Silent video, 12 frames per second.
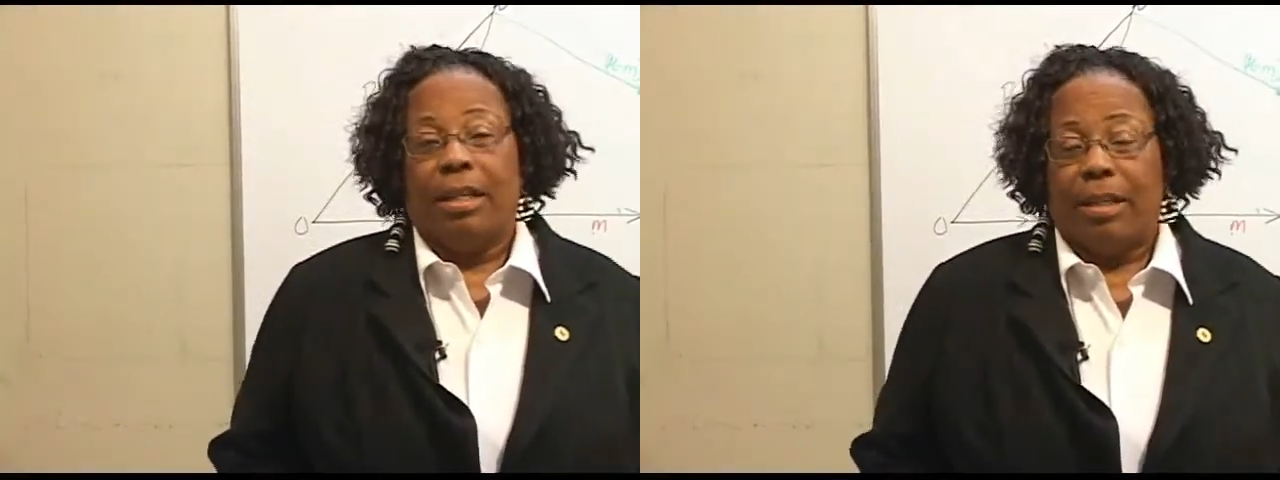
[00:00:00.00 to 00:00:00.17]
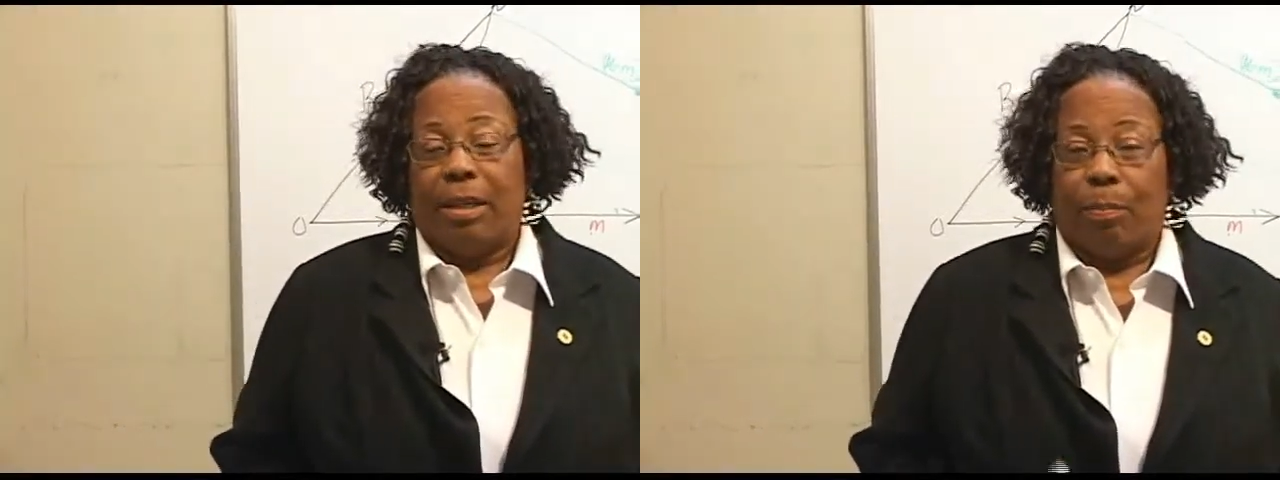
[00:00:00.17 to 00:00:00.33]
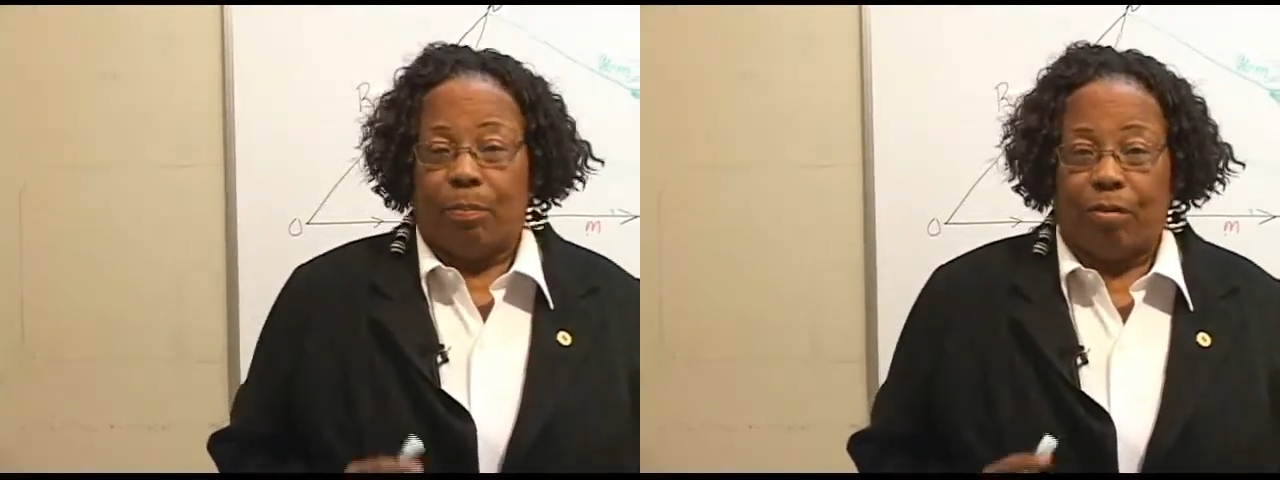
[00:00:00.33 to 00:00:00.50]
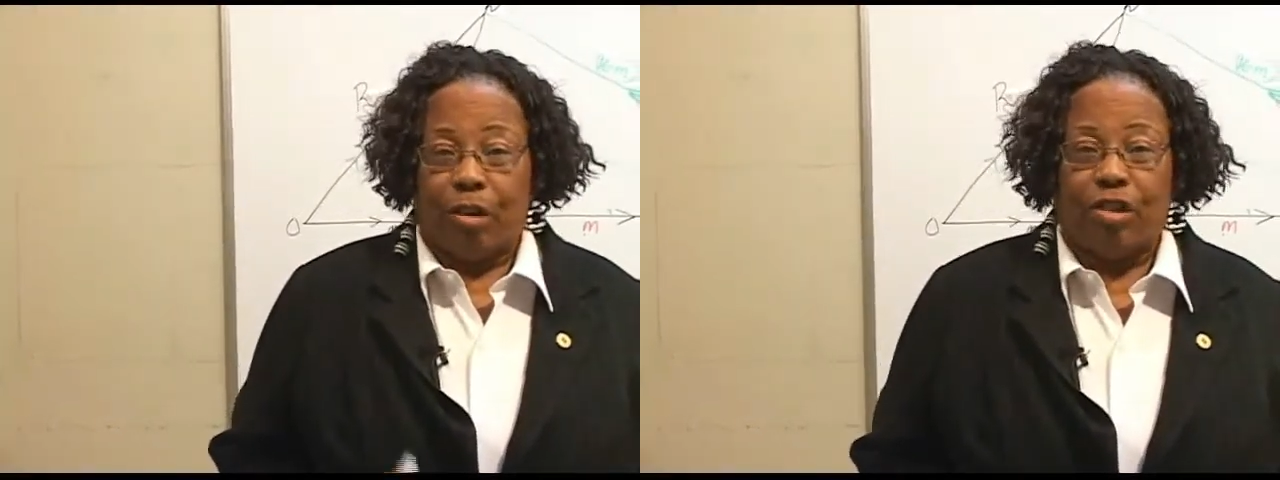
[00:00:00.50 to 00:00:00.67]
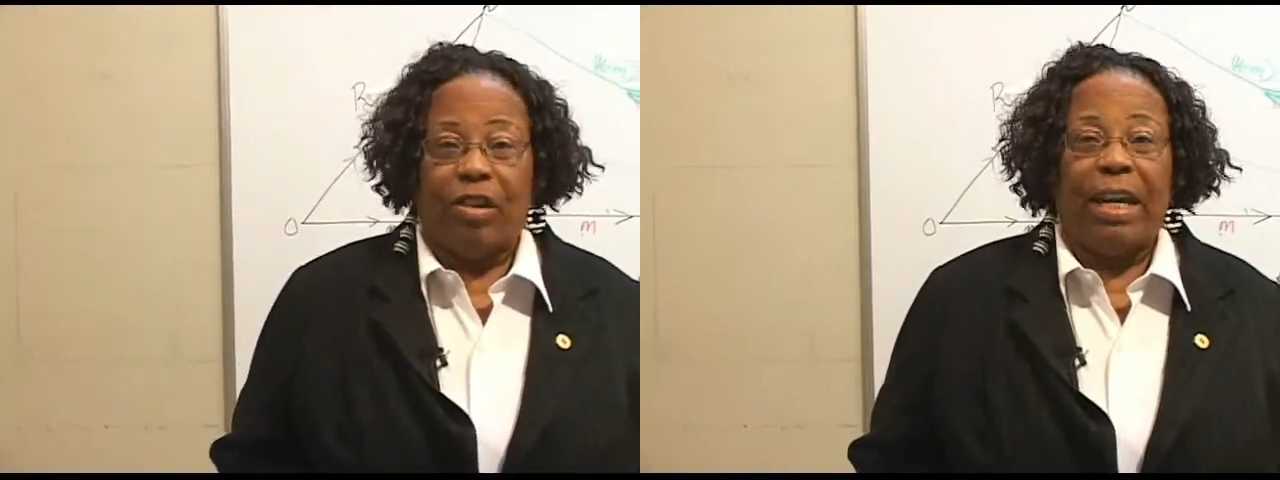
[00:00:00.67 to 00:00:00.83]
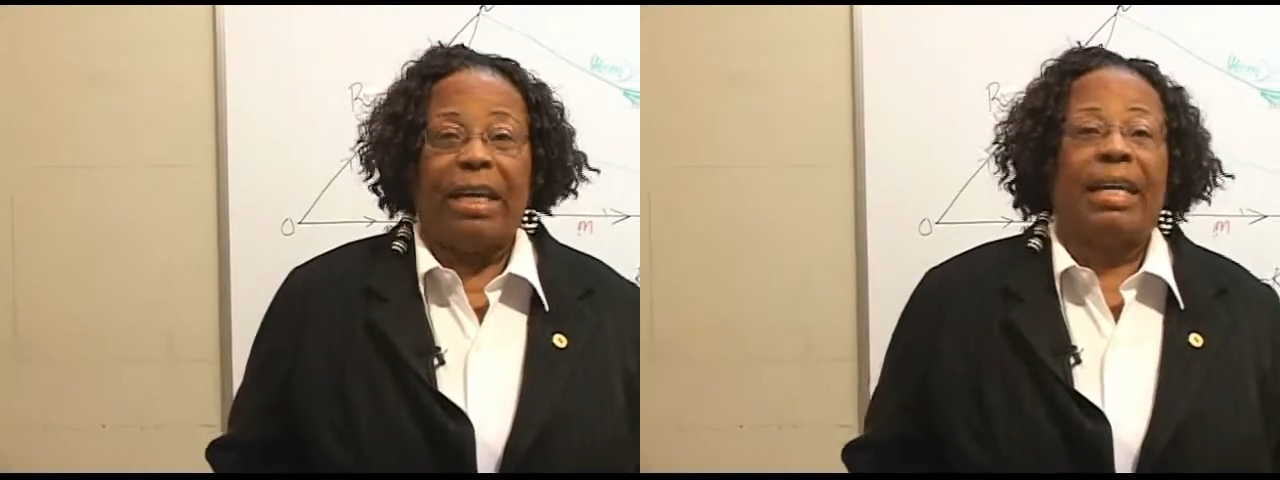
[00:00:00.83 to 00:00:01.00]
The
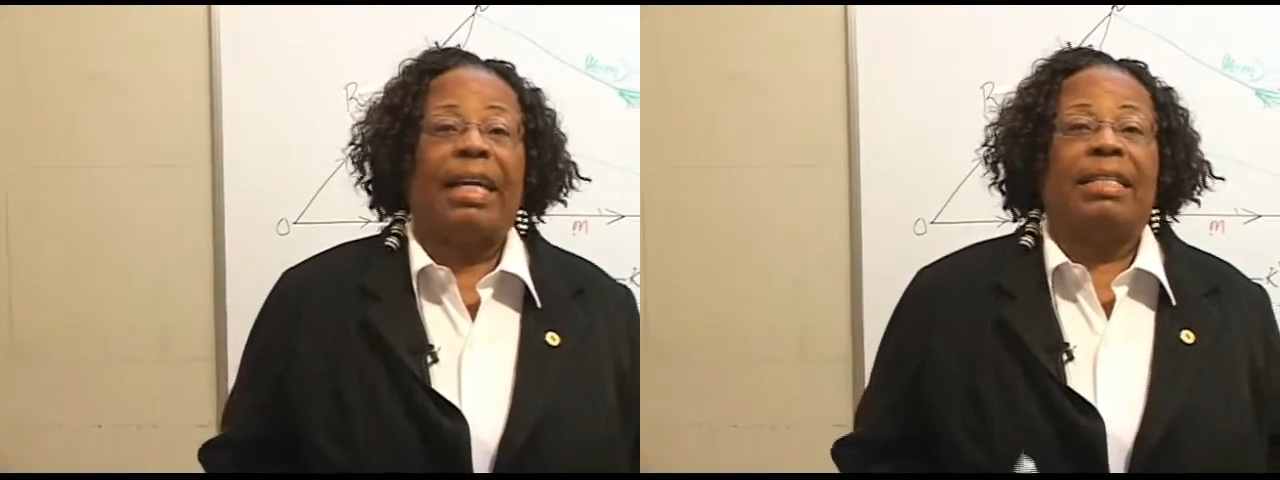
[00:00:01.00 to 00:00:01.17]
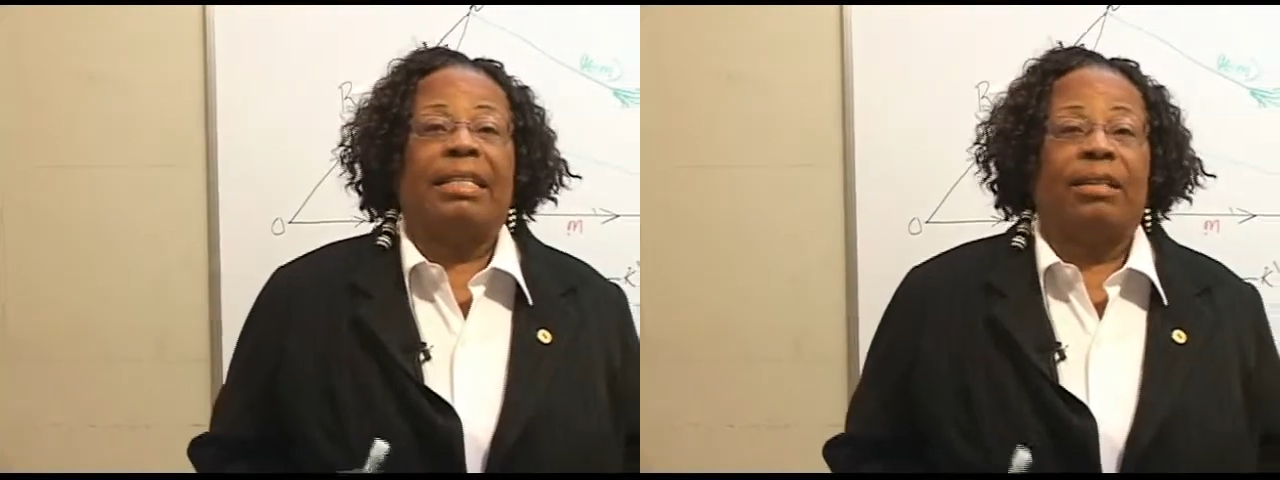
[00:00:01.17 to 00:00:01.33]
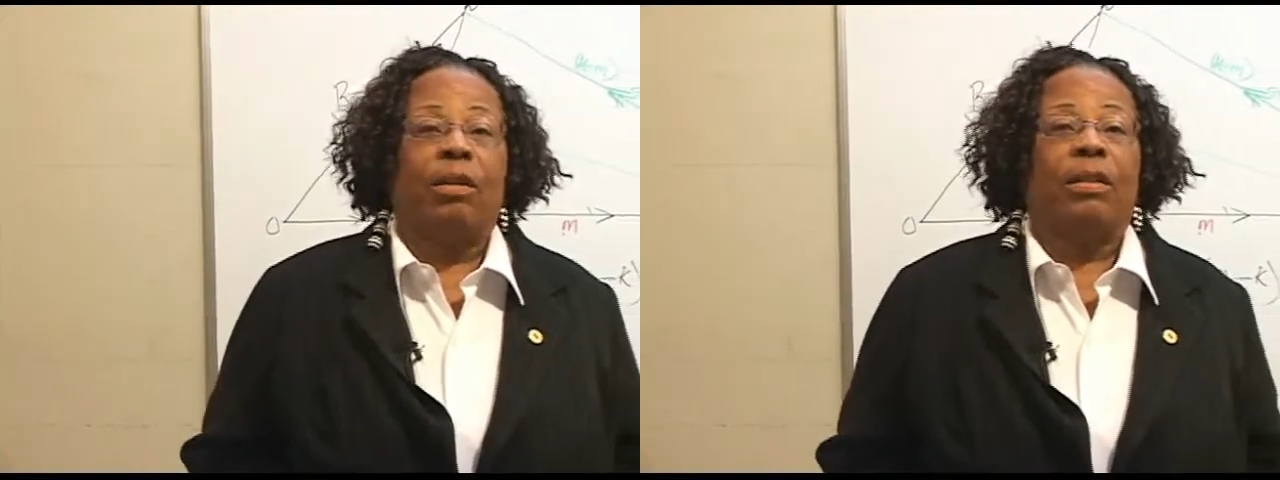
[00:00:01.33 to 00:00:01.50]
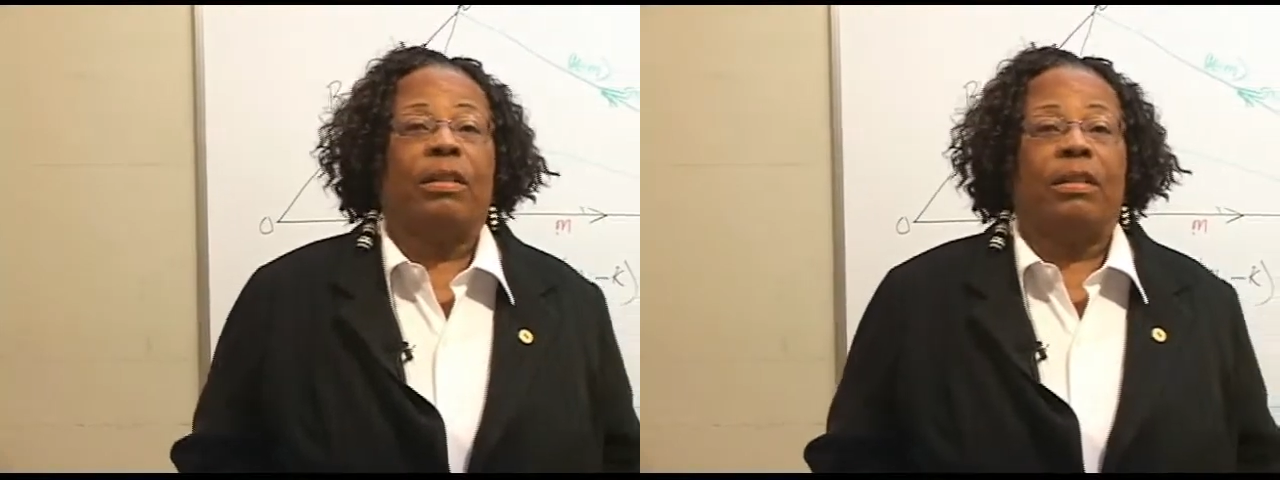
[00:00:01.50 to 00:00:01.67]
project is not